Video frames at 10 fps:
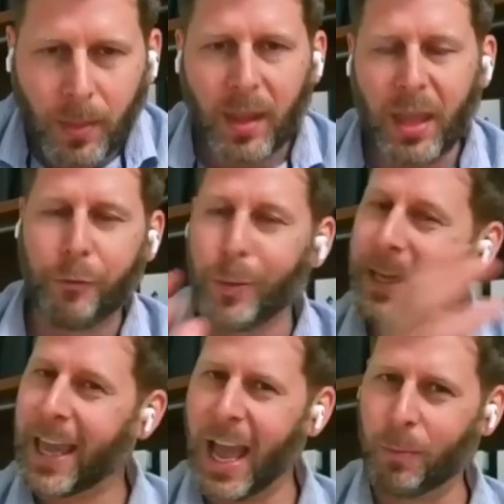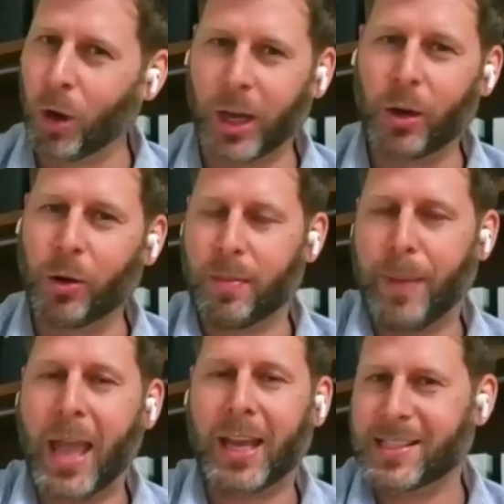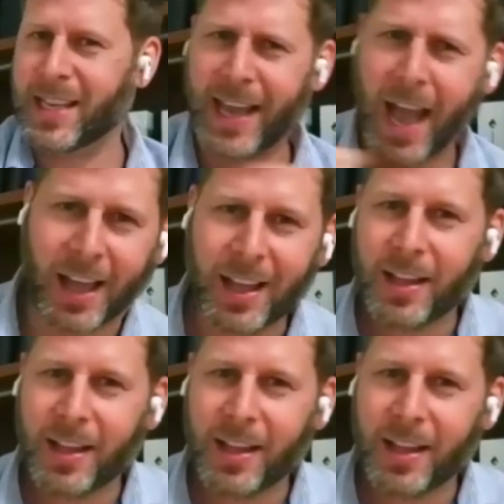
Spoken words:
if we can, we're going to go to the bank and say, yeah,